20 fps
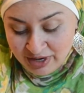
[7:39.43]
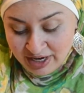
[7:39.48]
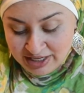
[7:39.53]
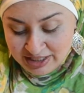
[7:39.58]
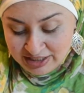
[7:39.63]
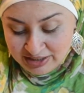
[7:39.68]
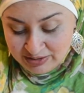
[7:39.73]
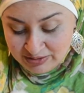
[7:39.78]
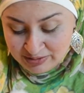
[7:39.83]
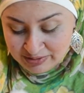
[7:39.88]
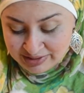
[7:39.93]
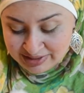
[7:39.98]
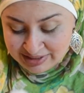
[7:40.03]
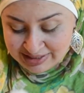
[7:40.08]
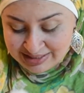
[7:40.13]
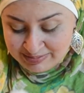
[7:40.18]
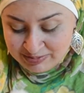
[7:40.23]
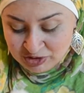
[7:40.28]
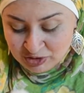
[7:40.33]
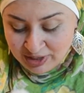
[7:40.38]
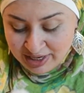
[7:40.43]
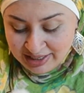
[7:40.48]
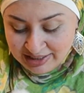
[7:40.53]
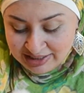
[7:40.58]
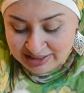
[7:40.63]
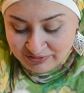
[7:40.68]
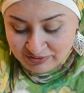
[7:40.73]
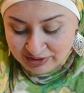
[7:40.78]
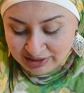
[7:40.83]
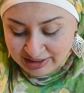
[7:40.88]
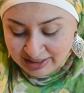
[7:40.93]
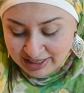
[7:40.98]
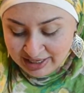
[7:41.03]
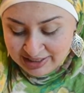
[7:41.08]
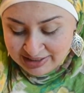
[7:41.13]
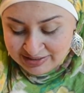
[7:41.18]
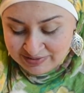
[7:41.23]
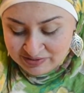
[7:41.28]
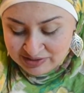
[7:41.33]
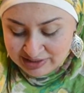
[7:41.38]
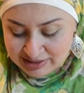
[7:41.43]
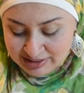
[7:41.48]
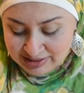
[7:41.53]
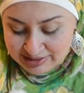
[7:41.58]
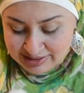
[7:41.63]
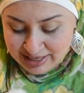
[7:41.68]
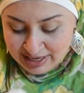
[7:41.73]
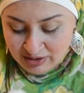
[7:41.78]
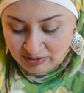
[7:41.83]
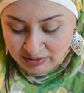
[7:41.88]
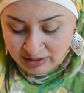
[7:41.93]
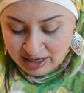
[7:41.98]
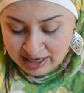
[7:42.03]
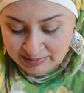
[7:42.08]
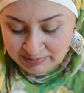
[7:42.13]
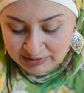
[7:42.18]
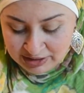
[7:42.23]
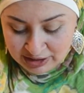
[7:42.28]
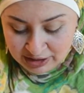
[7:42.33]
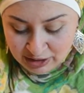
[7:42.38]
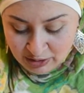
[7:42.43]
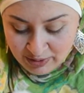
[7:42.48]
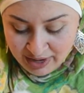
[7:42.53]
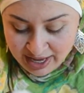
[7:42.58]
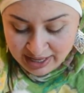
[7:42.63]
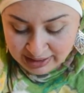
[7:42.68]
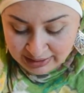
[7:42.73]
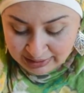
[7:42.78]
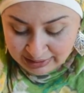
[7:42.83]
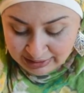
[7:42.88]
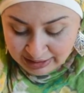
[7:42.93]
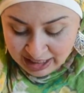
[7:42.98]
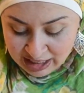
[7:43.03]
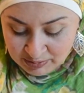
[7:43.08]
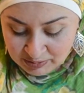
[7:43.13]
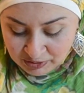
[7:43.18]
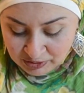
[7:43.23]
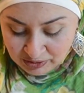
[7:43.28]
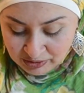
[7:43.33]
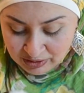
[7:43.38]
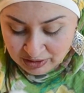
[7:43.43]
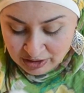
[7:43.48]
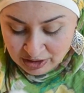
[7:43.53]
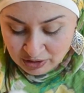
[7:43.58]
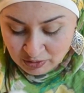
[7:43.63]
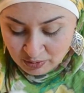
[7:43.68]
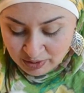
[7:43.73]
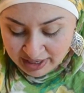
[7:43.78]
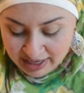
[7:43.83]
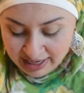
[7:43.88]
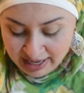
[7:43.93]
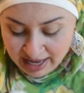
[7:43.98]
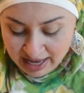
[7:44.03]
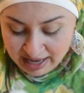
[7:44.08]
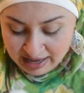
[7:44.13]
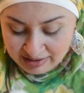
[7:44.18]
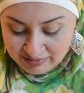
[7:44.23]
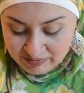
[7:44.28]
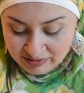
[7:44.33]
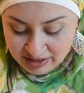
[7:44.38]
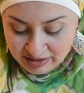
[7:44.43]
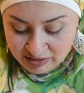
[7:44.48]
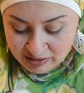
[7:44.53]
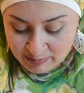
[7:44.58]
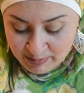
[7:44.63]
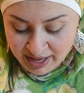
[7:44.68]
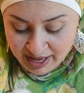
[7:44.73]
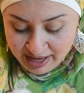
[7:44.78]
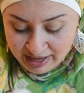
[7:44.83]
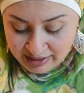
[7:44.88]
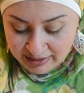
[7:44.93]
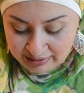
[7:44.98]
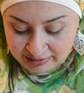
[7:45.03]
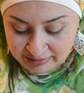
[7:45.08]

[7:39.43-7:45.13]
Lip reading: I do, since I'm trying different kinds of seeds out, I'm going to go ahead and label what I have in the bag.